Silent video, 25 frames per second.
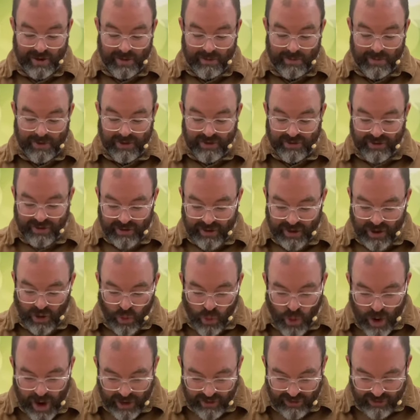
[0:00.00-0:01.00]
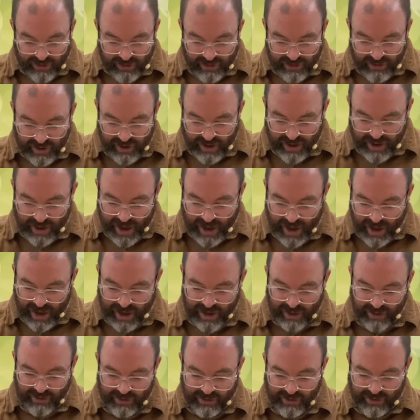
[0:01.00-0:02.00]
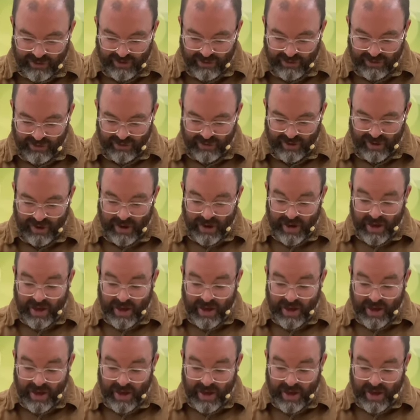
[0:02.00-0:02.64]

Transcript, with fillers: But you see the questions that he asks.